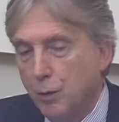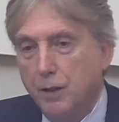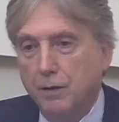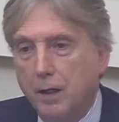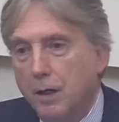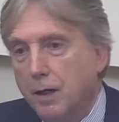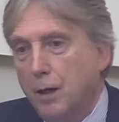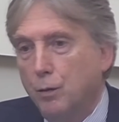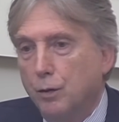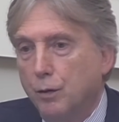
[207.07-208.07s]
we take
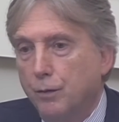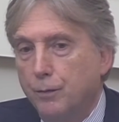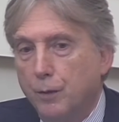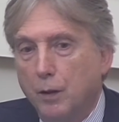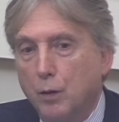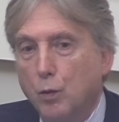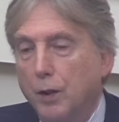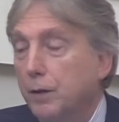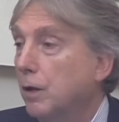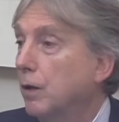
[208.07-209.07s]
account of
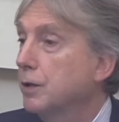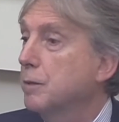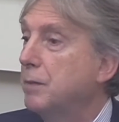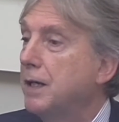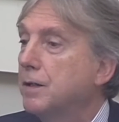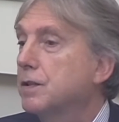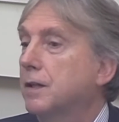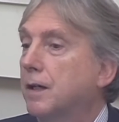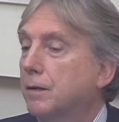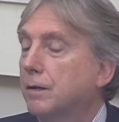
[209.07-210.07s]
quality loss, it means
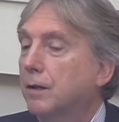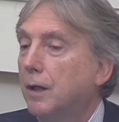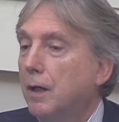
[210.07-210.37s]
that